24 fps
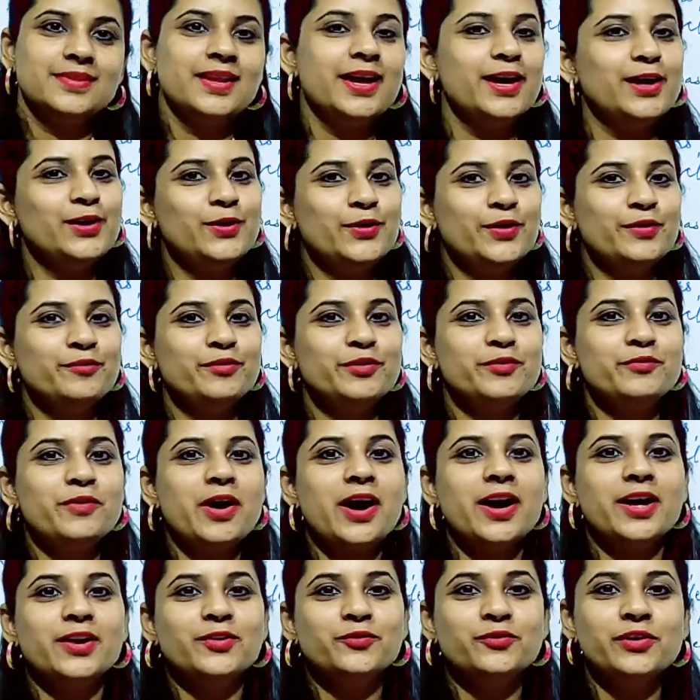Hello
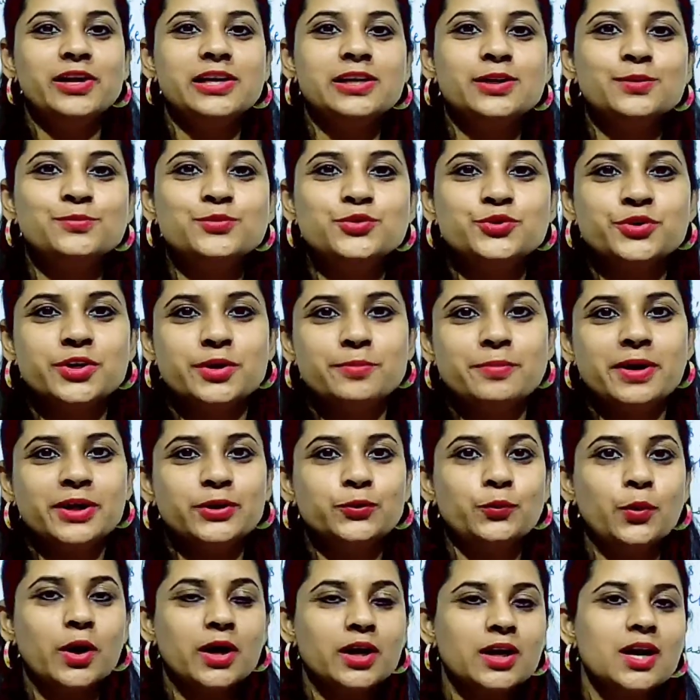everyone, welcome to Rima
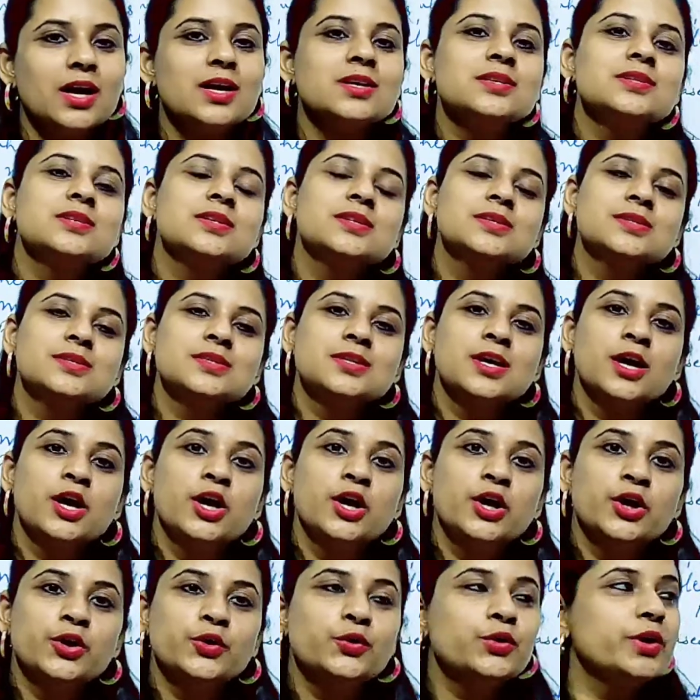Dua classes.
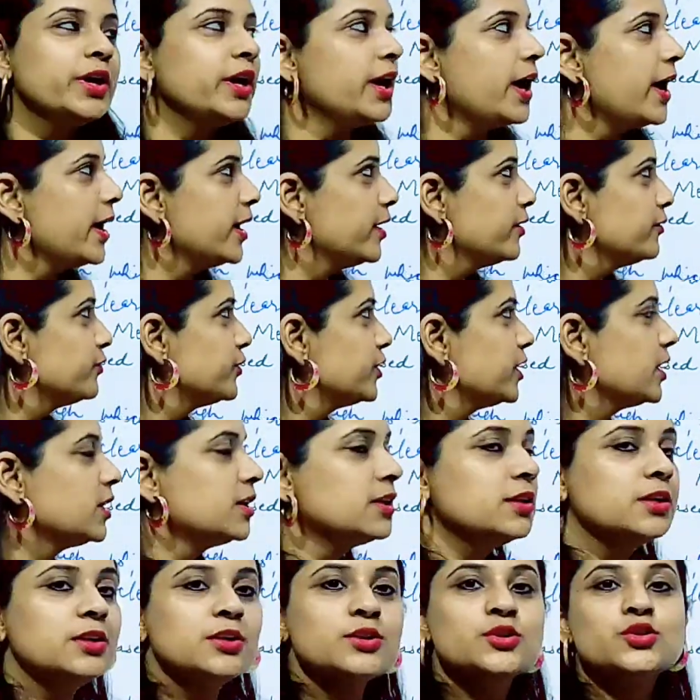Today I have
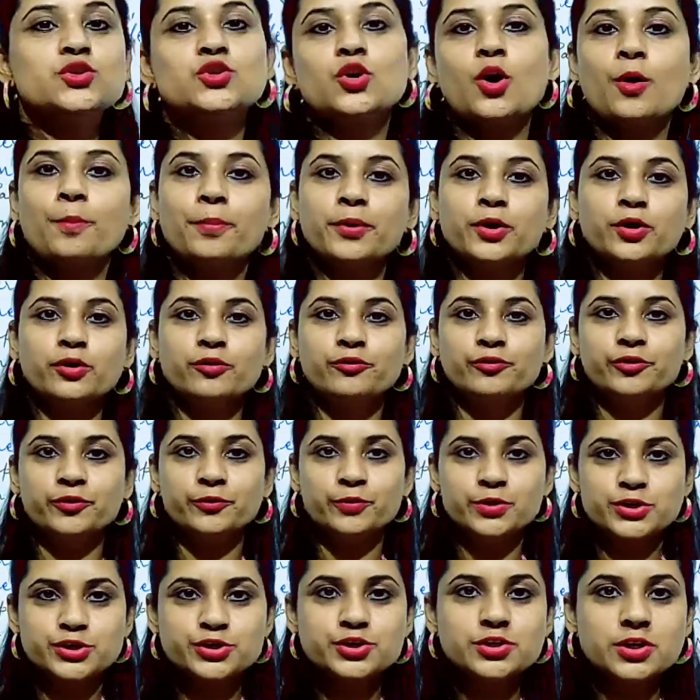taken this topic of
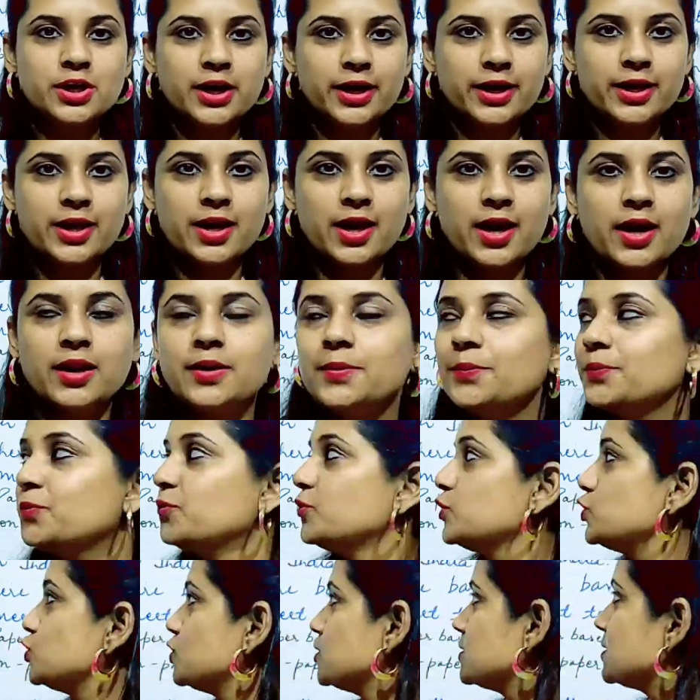revision again,
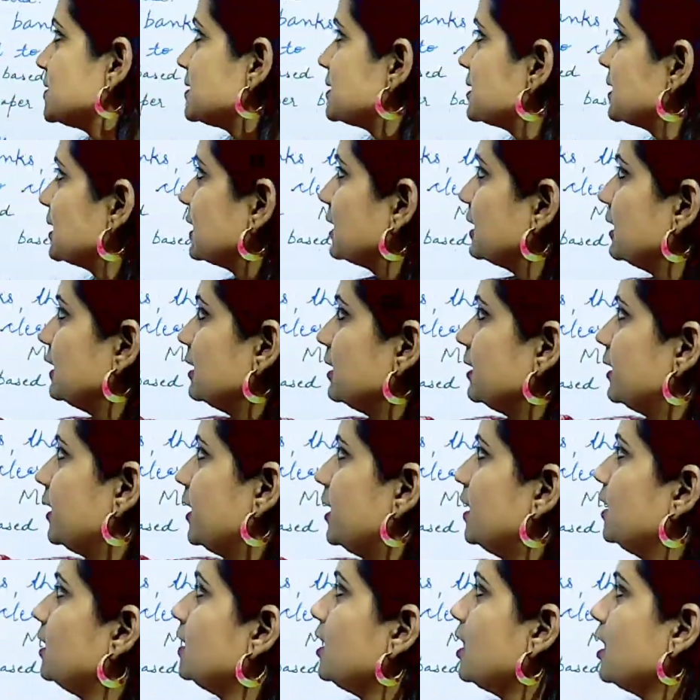which is
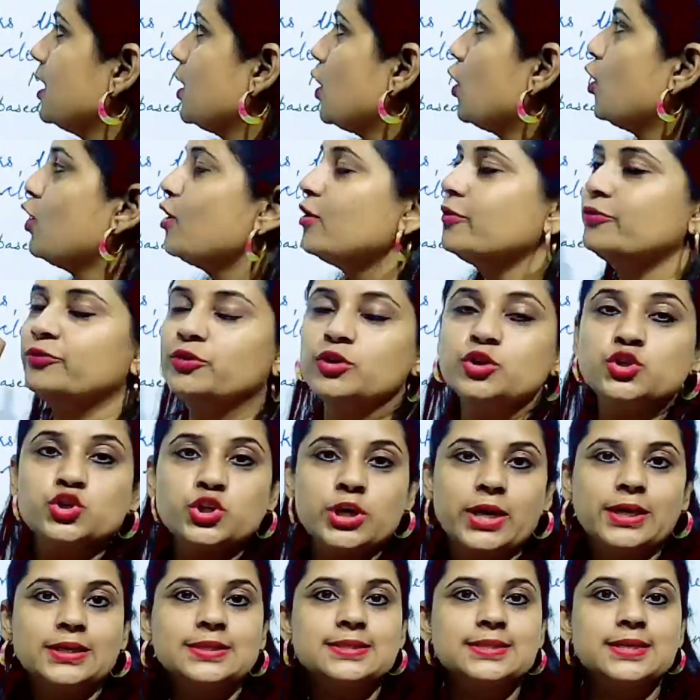clearing of the
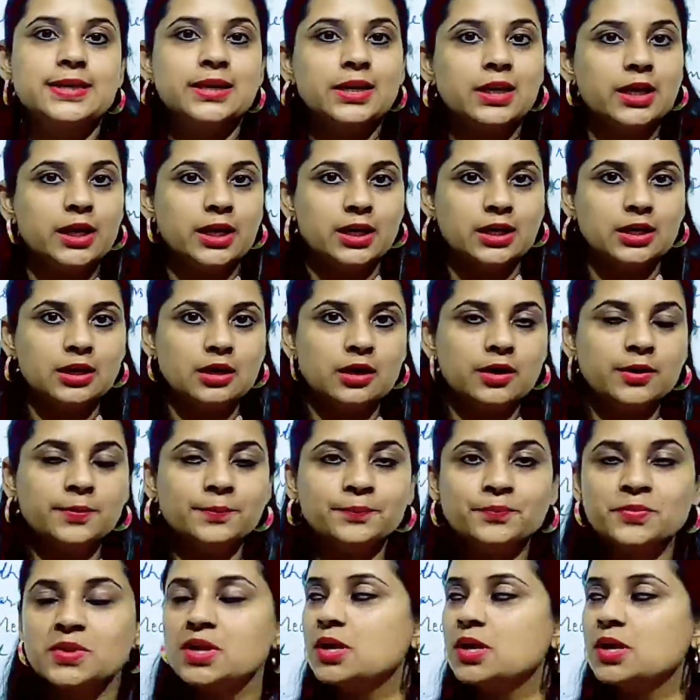checks in India.